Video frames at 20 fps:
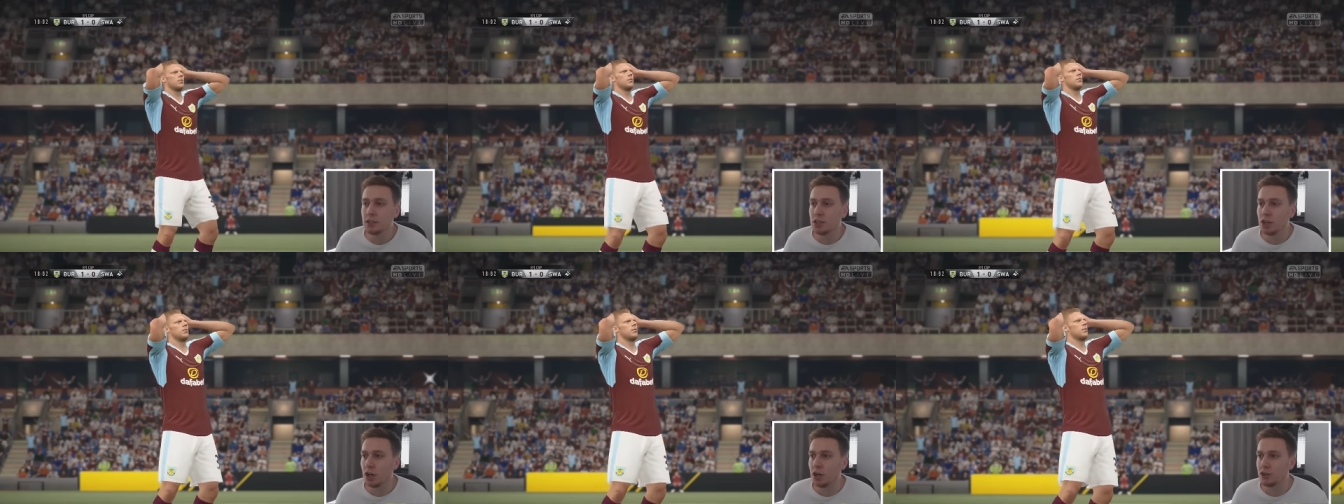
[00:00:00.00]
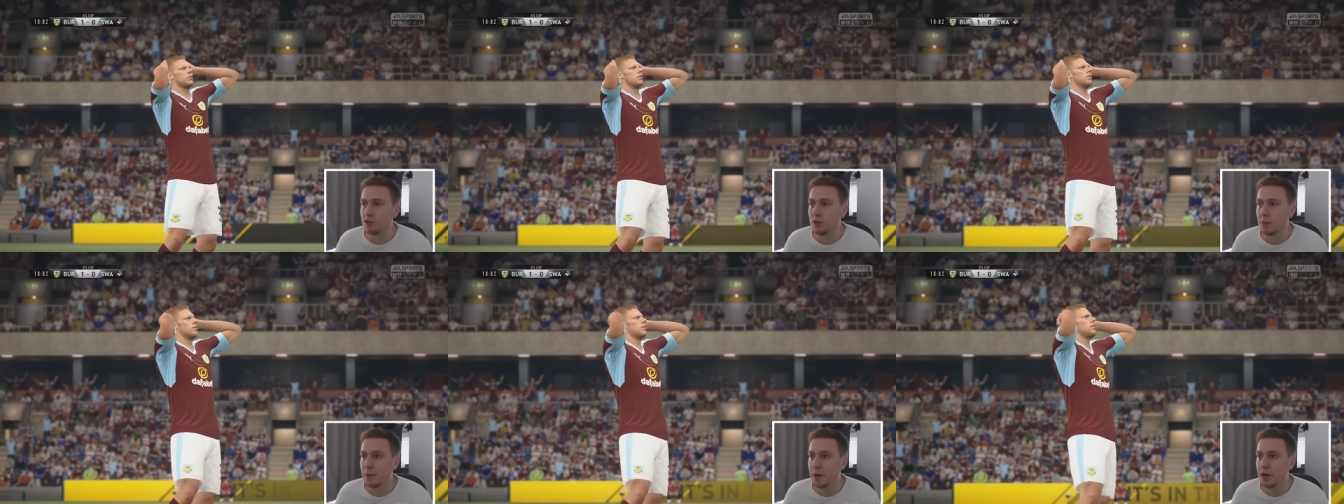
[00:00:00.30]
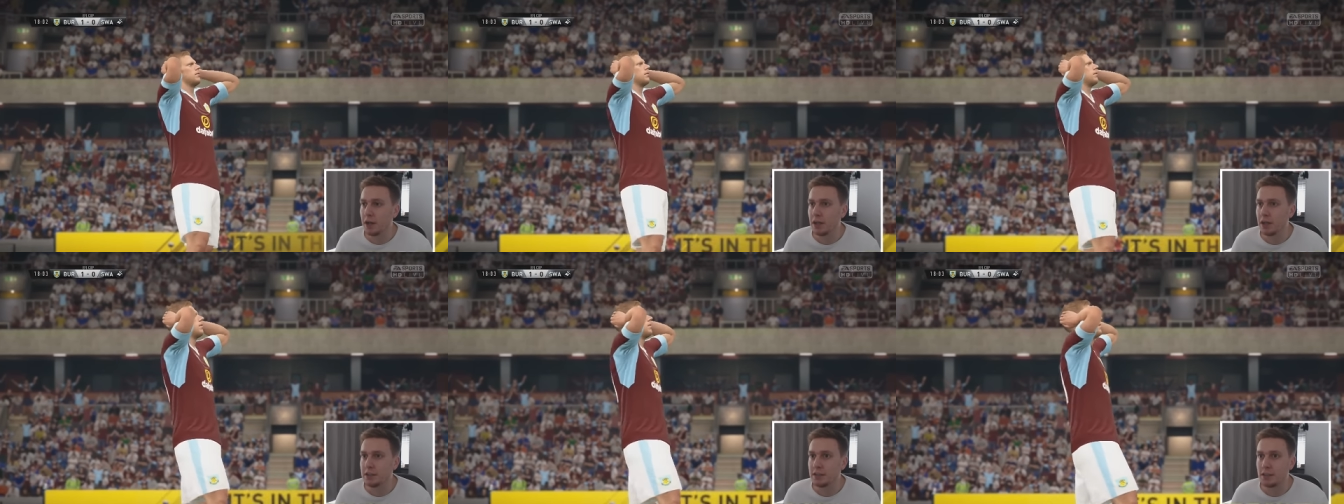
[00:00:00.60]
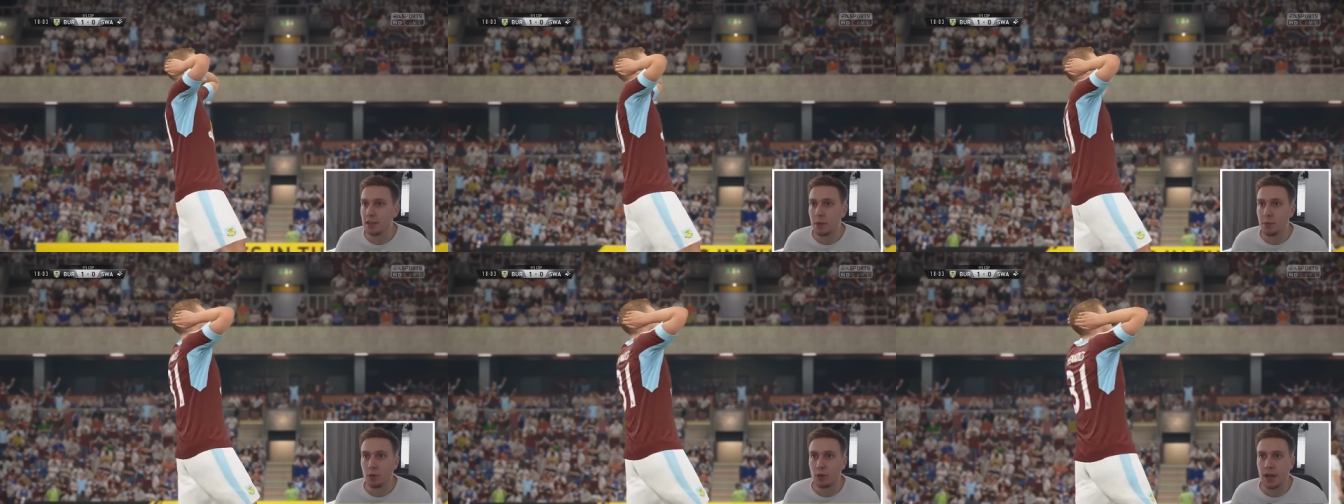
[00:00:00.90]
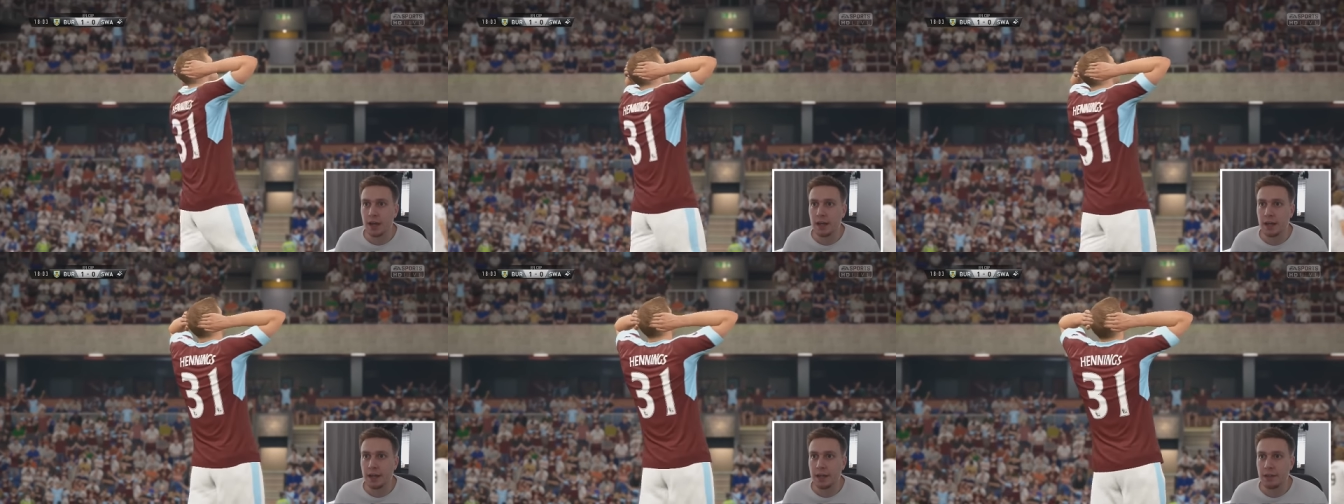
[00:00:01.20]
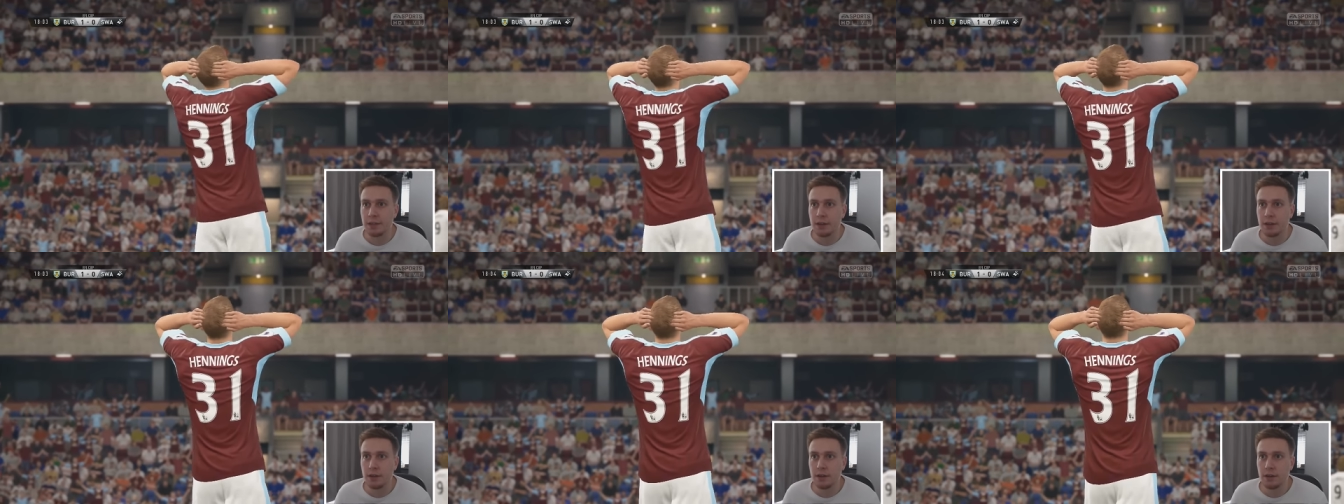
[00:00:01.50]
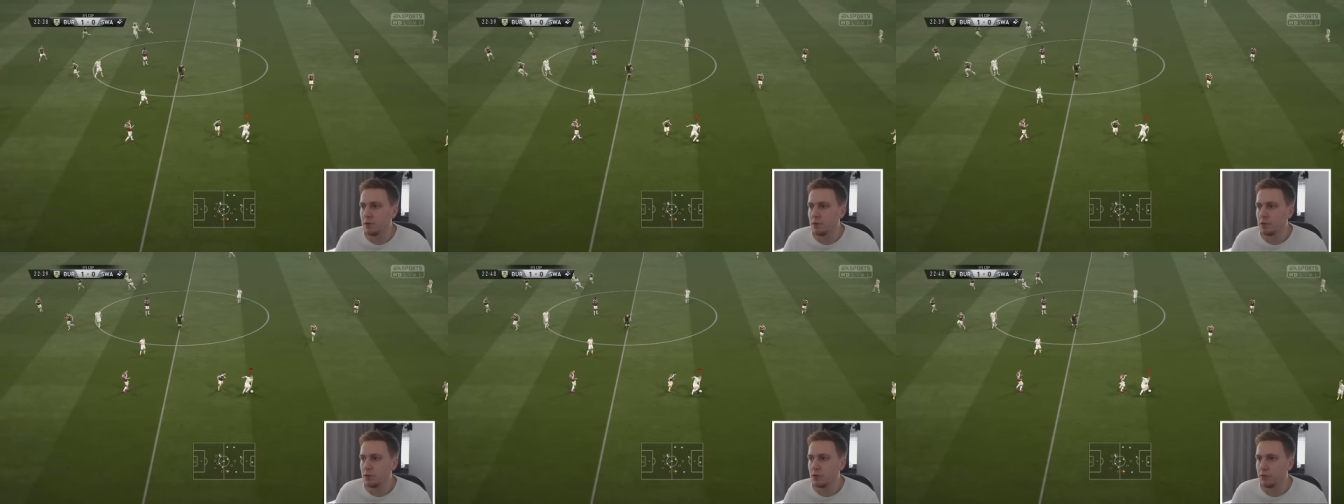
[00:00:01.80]
Chance for Burnley to double their lead.
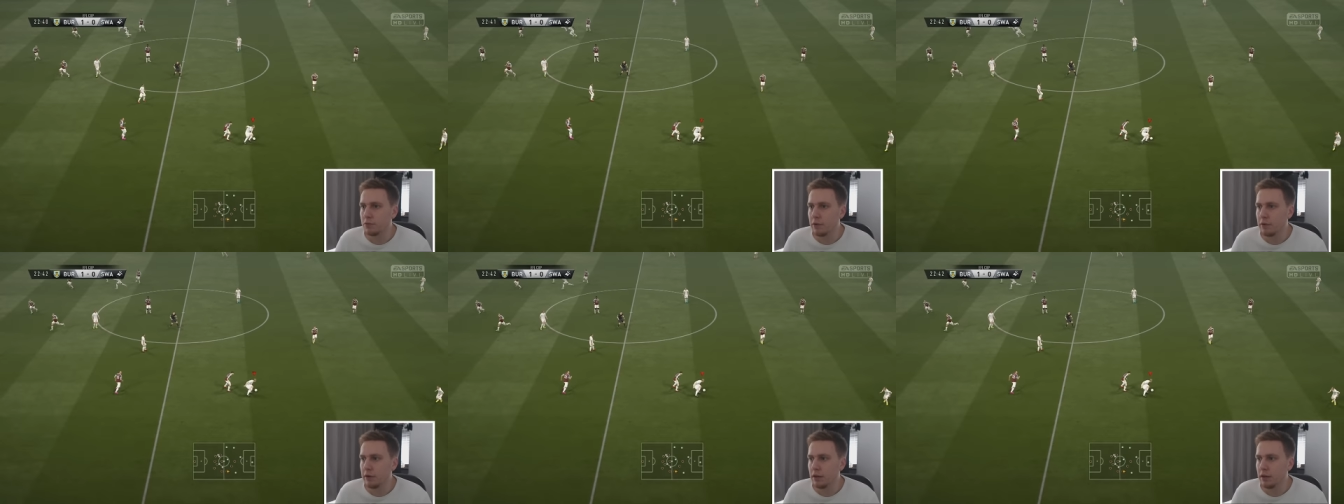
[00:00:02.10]
Got